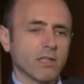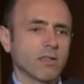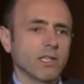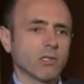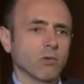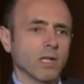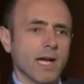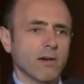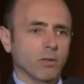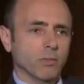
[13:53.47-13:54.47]
these are all
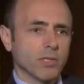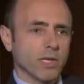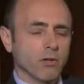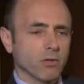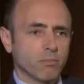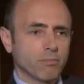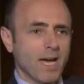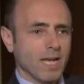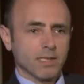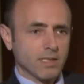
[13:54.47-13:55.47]
Arabs? They're not
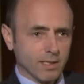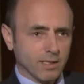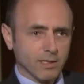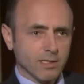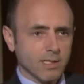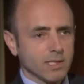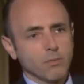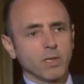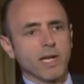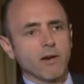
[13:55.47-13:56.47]
Palestinians, they're
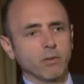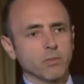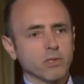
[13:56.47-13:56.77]
simply Arabs.